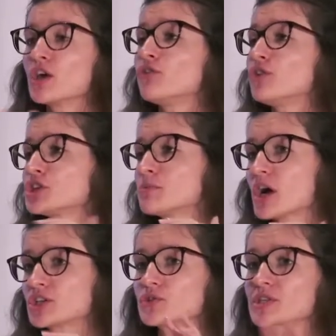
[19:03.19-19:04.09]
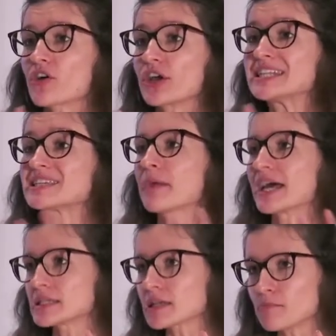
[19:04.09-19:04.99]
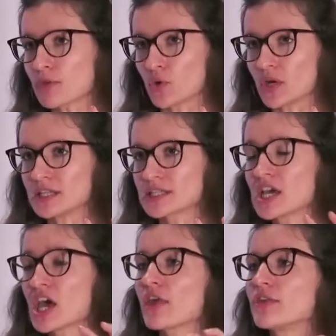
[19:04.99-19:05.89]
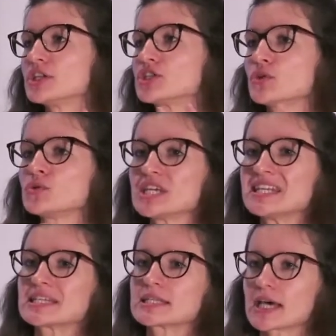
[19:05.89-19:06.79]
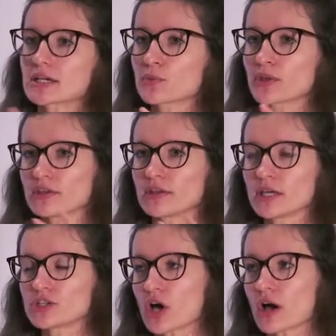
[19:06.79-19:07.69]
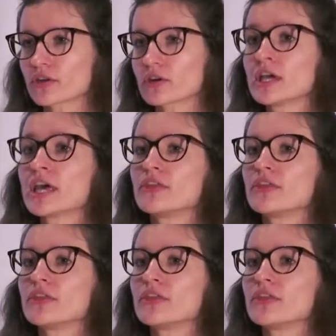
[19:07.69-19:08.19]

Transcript: Feature modules are independent components. They don't intersect with each other.